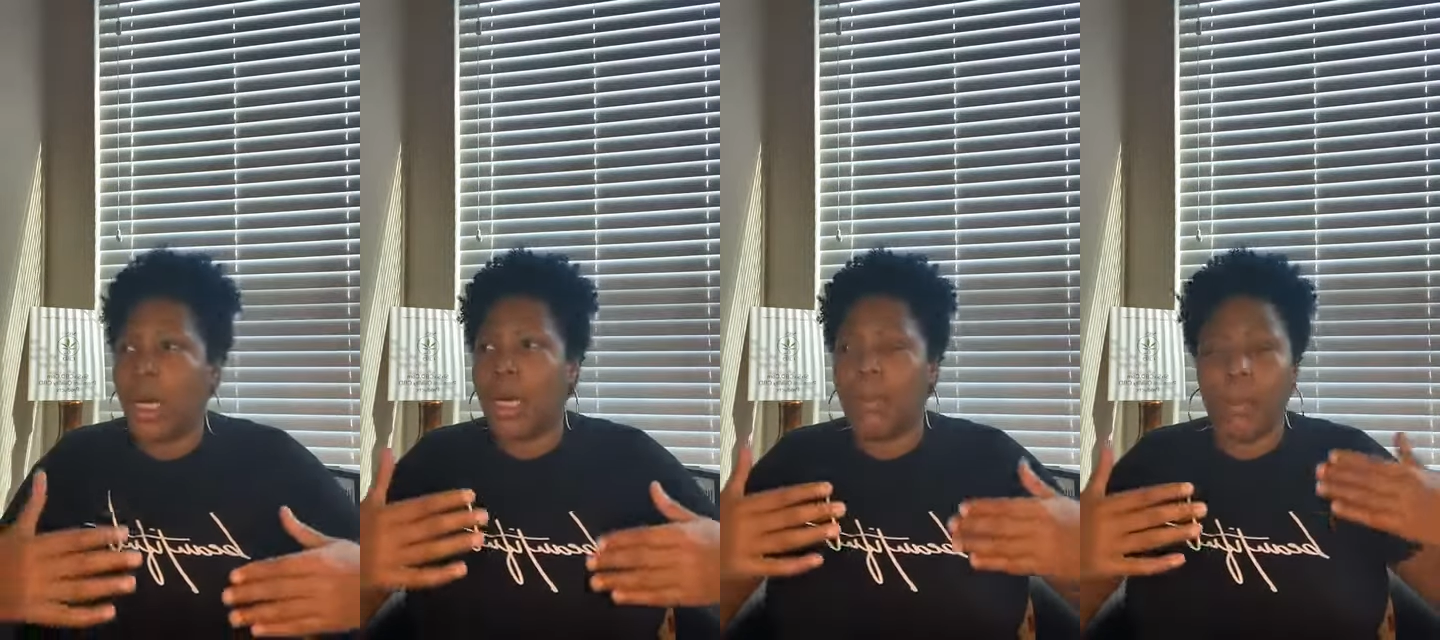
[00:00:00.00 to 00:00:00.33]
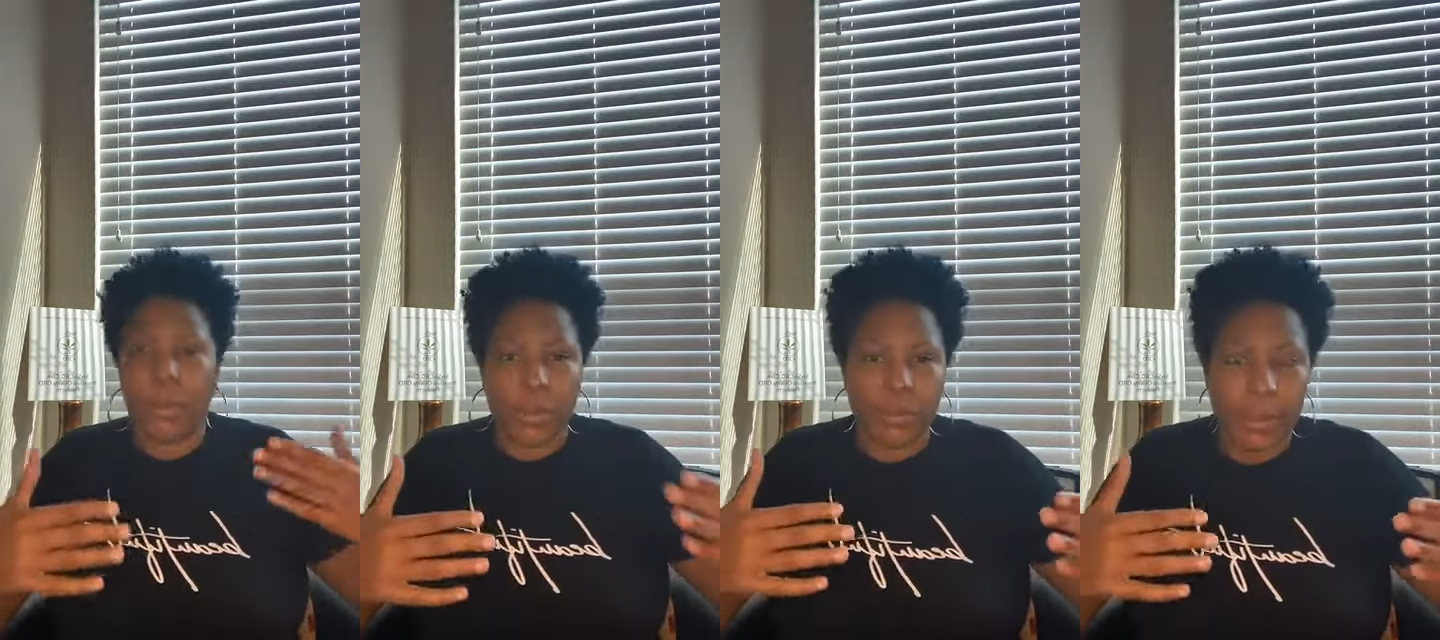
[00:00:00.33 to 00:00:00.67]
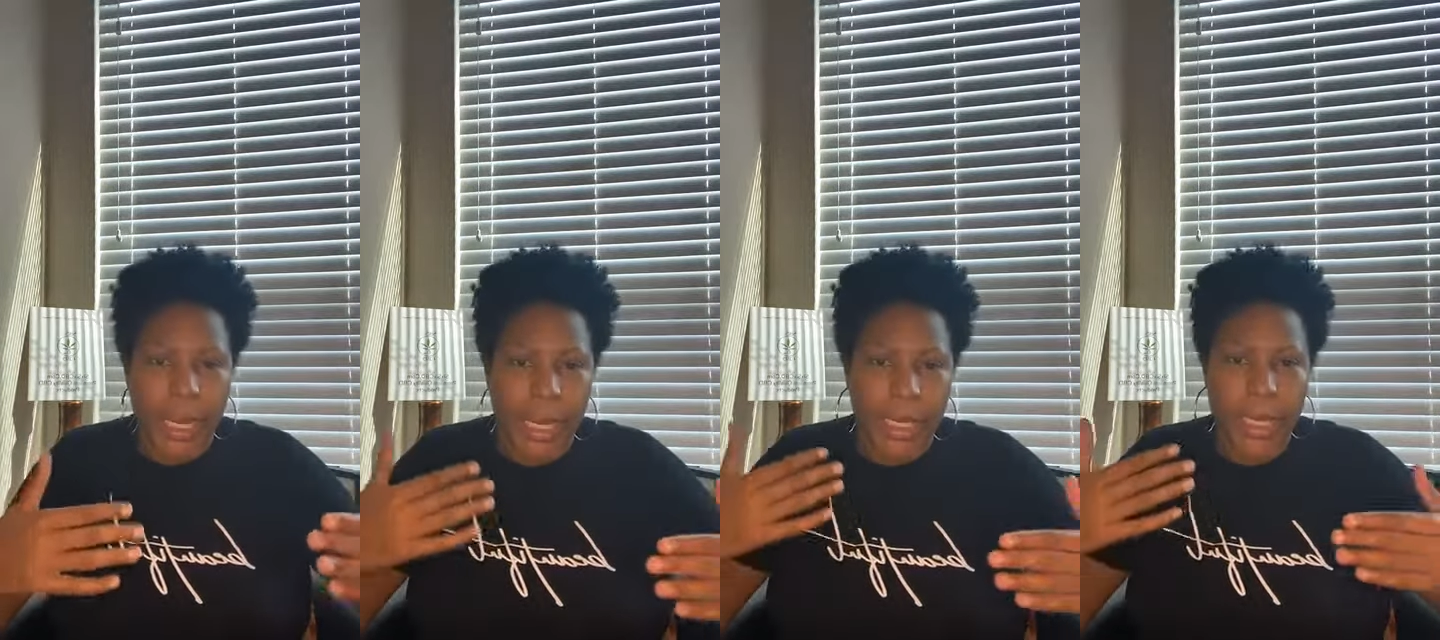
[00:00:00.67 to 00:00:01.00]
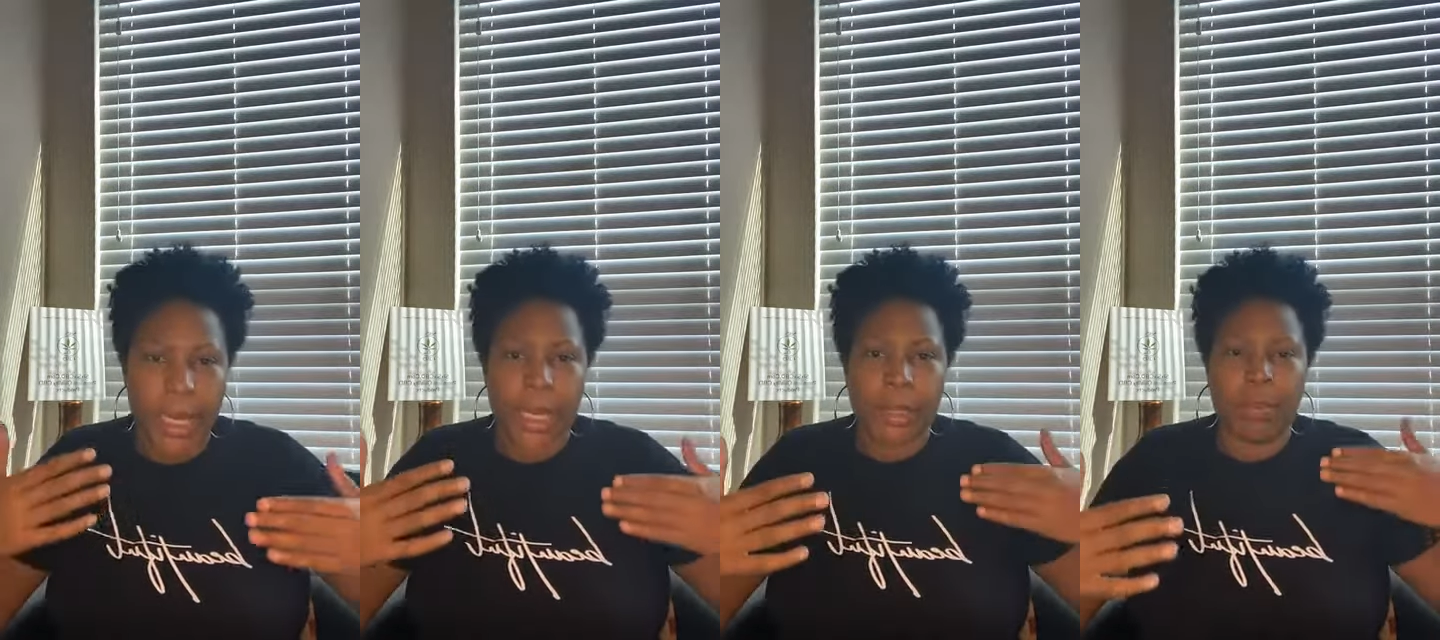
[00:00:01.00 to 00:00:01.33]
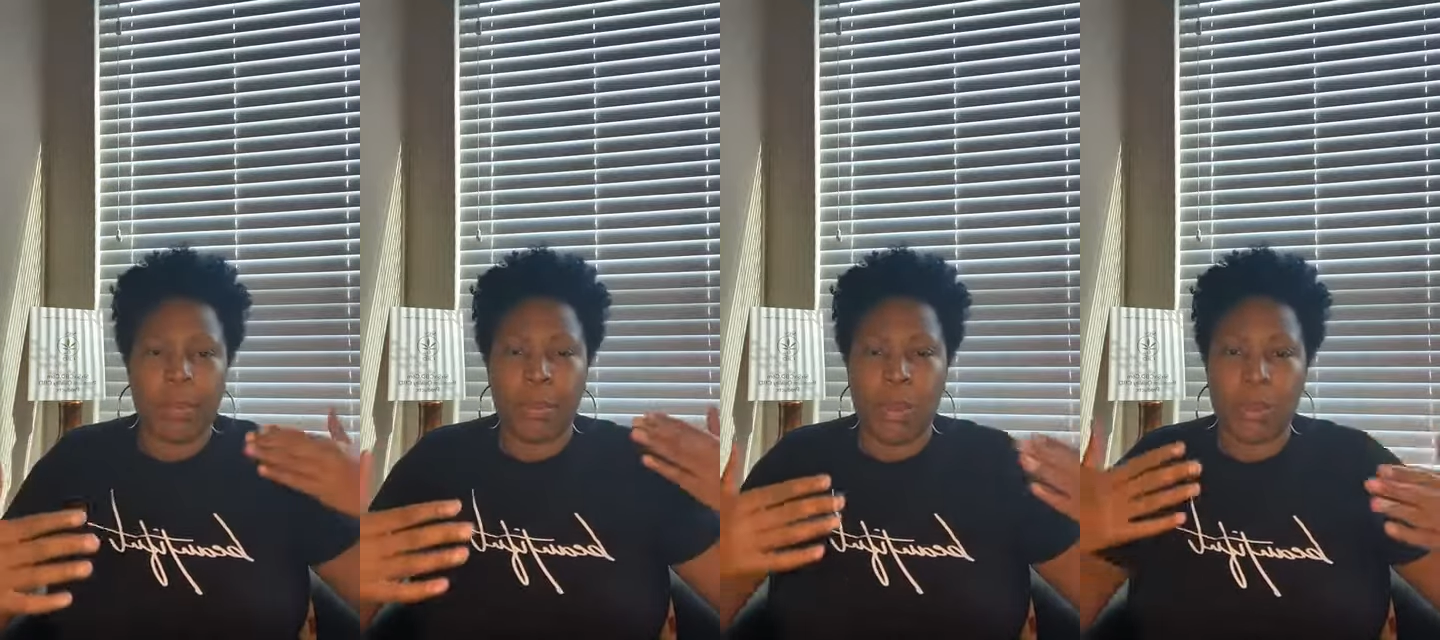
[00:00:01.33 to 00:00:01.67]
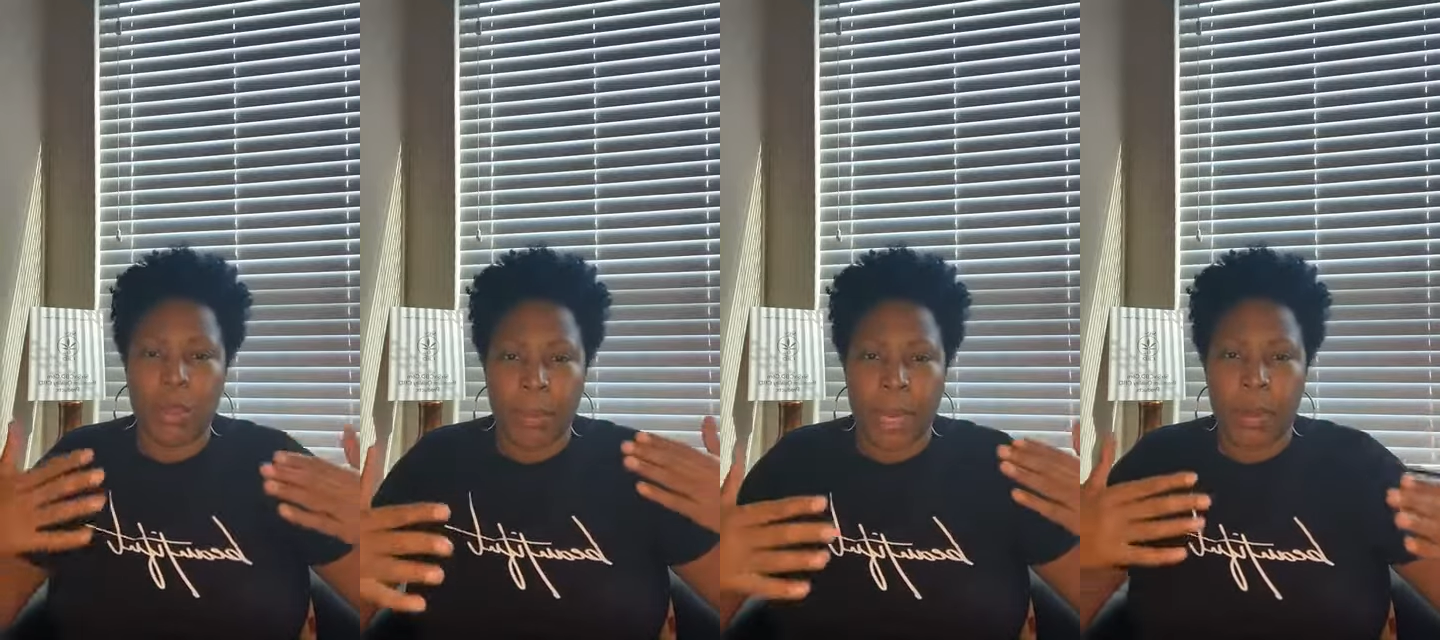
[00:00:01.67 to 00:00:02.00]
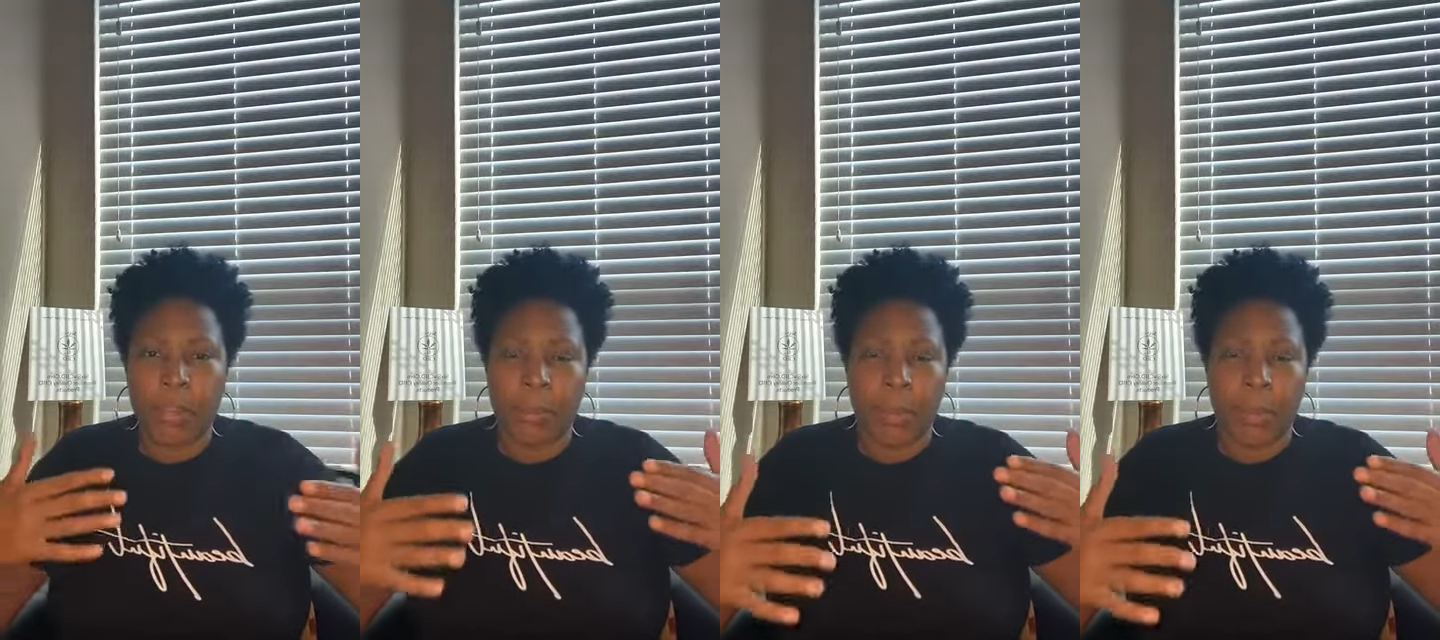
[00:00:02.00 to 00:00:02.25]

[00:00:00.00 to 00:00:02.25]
motivate, and promote the power of